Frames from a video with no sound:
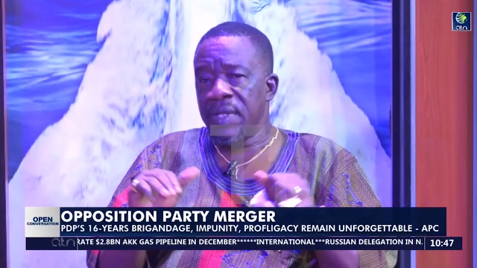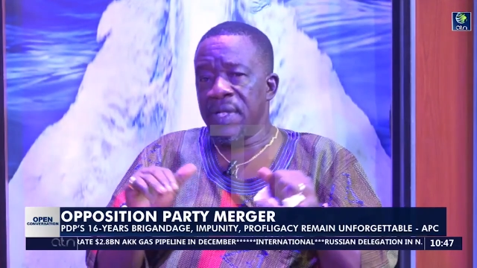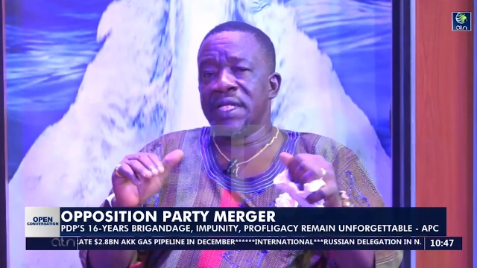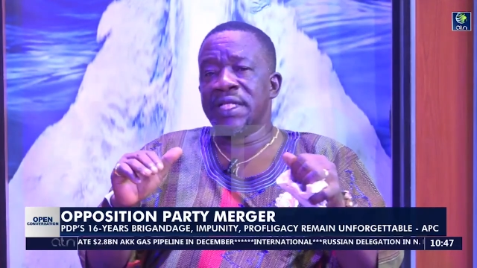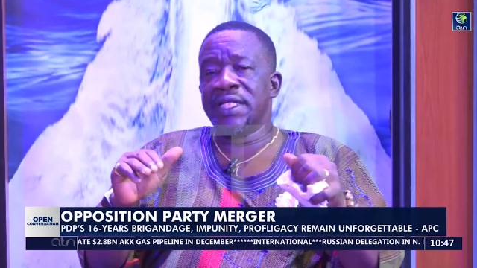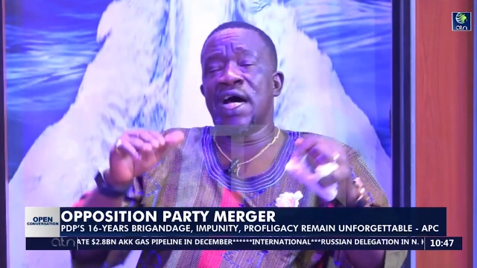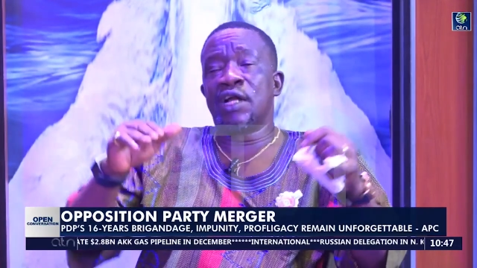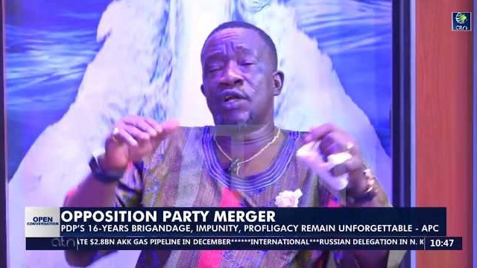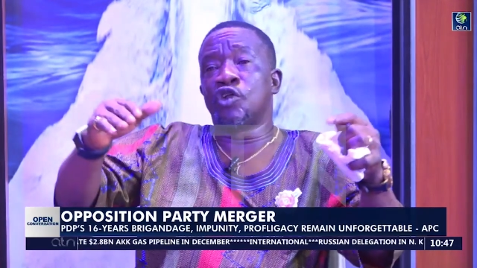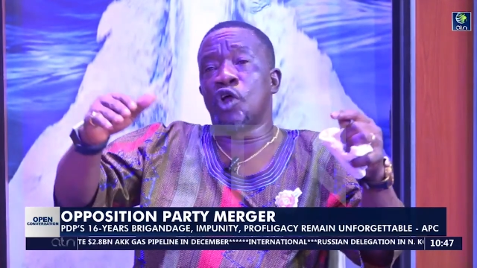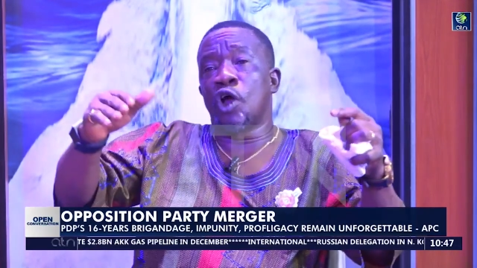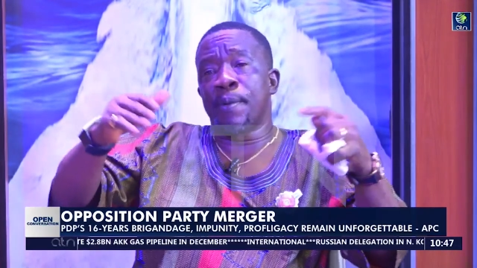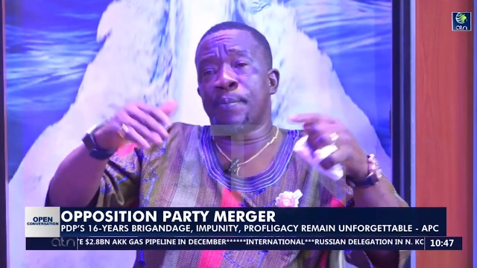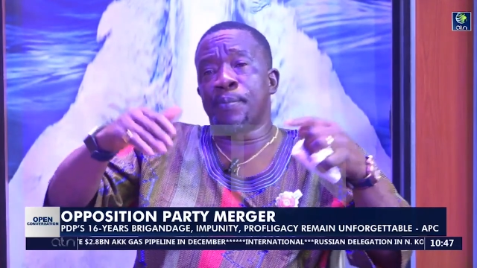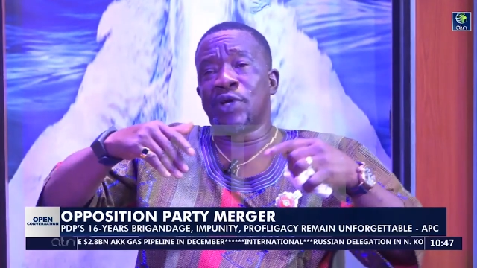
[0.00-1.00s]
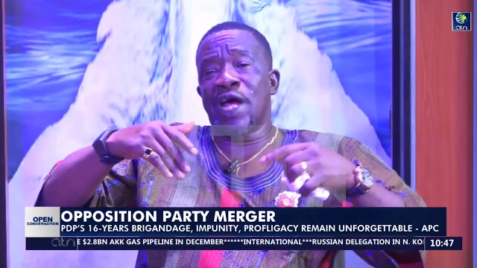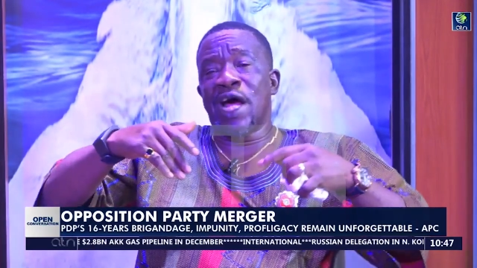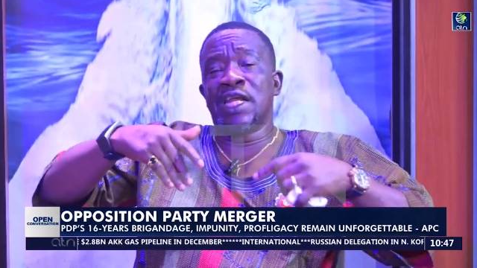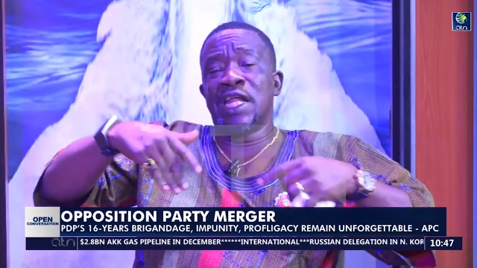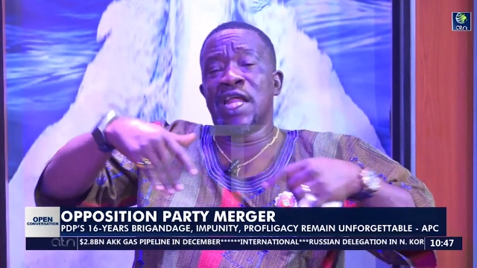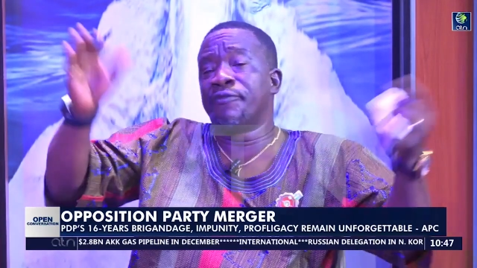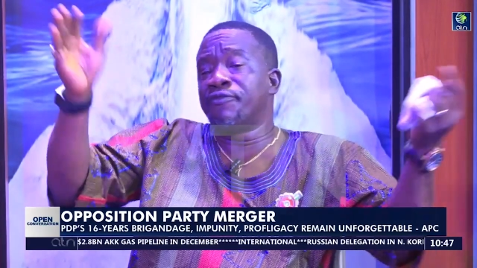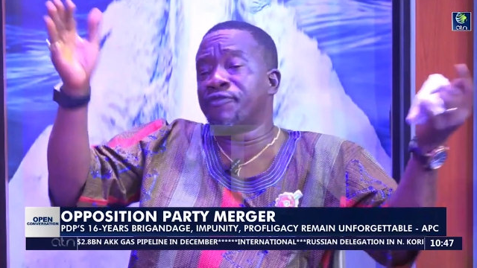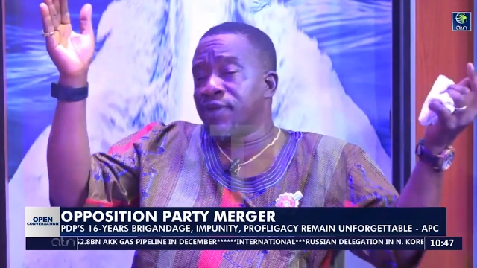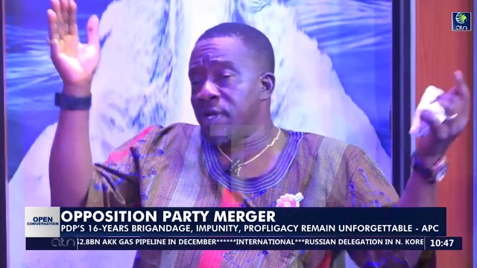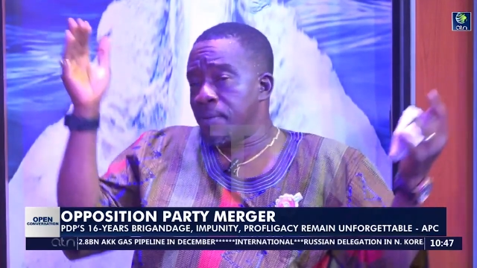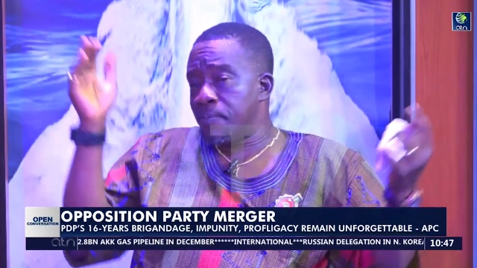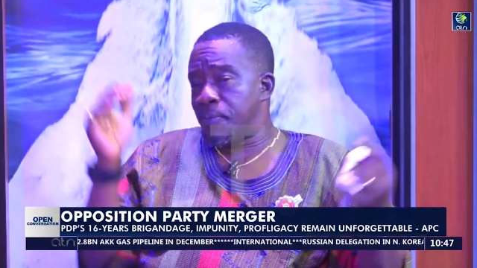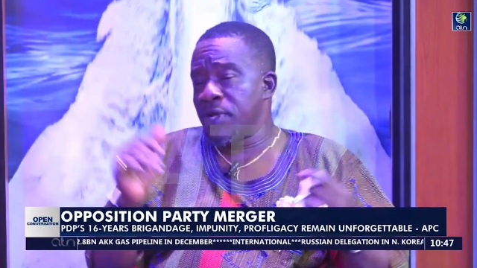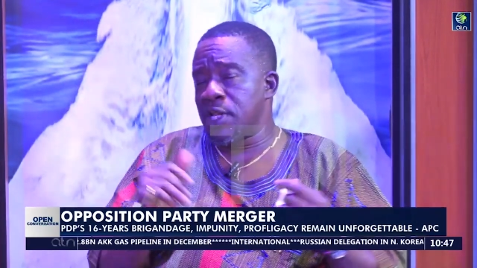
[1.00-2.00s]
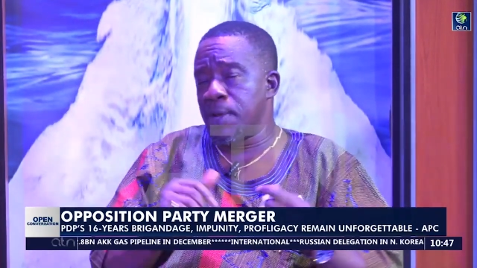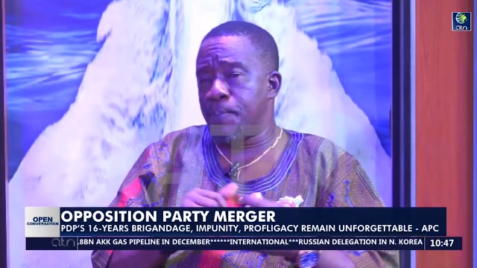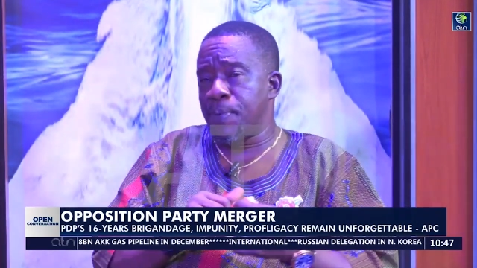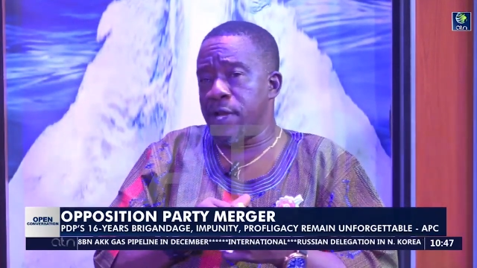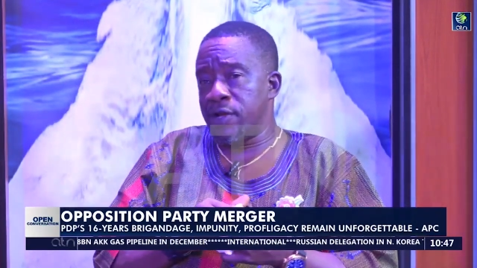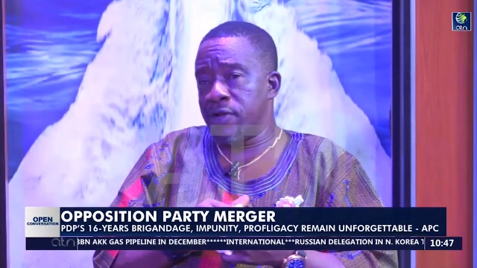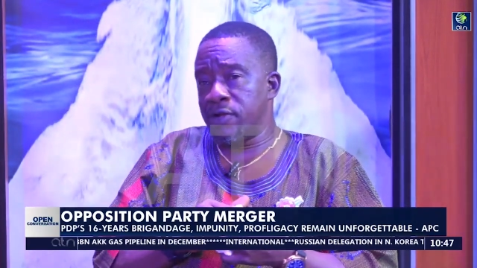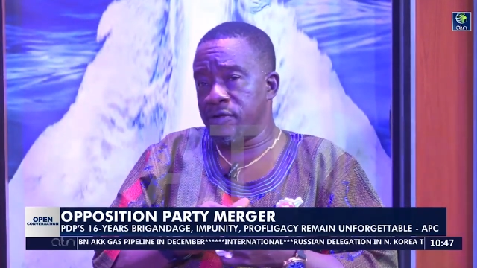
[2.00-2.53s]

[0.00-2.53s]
there are a lot of people that left PDP.